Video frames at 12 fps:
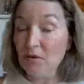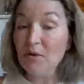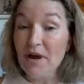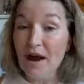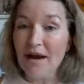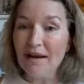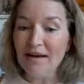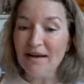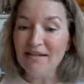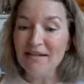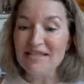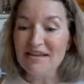not.
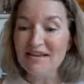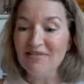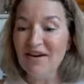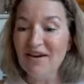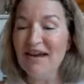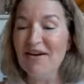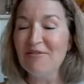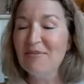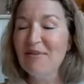At least I can find out.